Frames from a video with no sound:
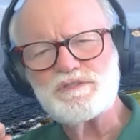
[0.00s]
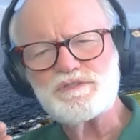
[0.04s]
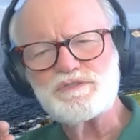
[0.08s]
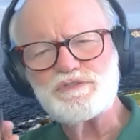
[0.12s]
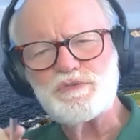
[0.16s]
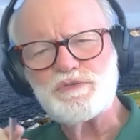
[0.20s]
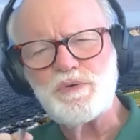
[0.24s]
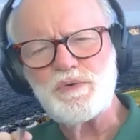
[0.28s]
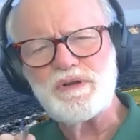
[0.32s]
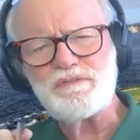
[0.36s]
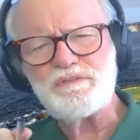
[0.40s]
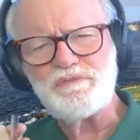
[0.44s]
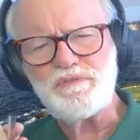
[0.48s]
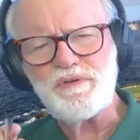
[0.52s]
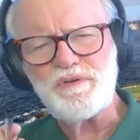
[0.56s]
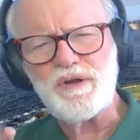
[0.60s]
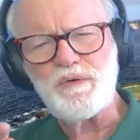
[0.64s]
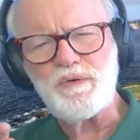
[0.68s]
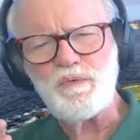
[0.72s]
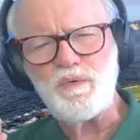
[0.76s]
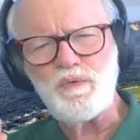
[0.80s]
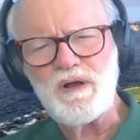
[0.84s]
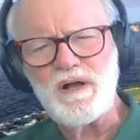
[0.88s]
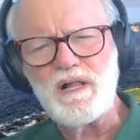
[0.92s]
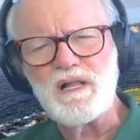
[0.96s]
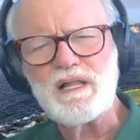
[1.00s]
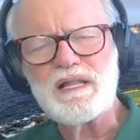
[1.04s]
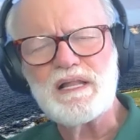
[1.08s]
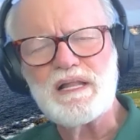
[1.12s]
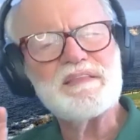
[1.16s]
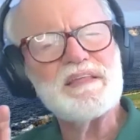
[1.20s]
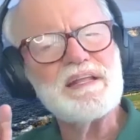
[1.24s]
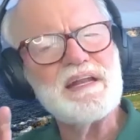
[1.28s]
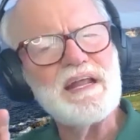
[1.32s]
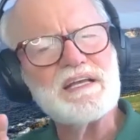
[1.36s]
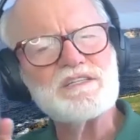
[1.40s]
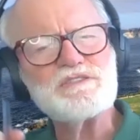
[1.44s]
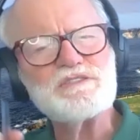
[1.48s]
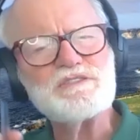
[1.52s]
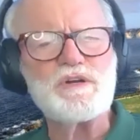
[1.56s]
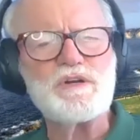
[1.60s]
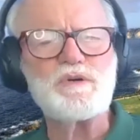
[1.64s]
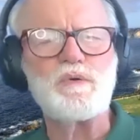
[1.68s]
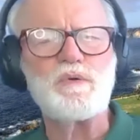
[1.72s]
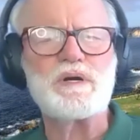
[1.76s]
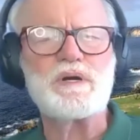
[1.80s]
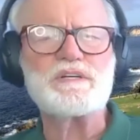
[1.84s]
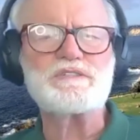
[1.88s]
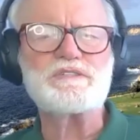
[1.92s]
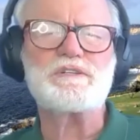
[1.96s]
is doing very well. And then ask a
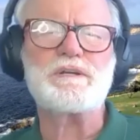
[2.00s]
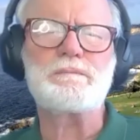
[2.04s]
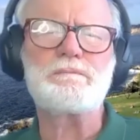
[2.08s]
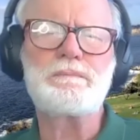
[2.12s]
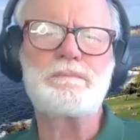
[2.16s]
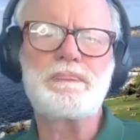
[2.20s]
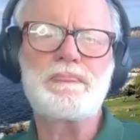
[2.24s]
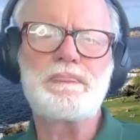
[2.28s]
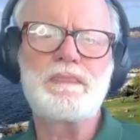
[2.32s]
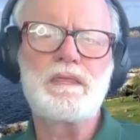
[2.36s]
question.